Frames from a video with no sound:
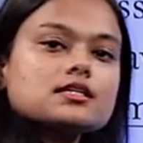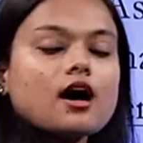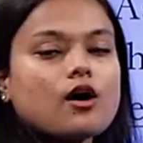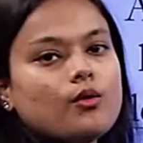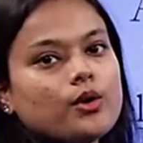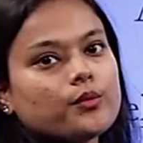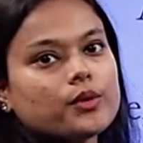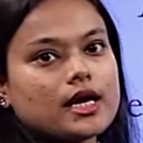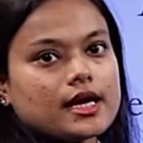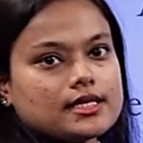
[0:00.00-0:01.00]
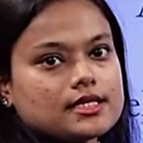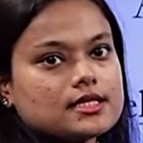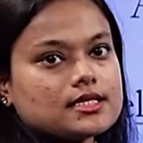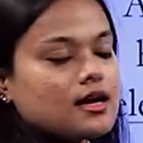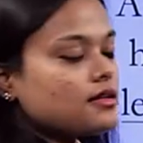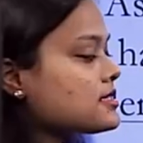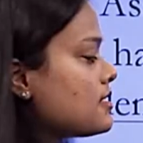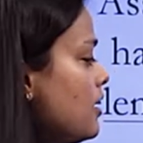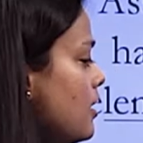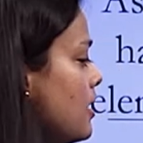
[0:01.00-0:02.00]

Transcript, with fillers: is how we are getting this answer.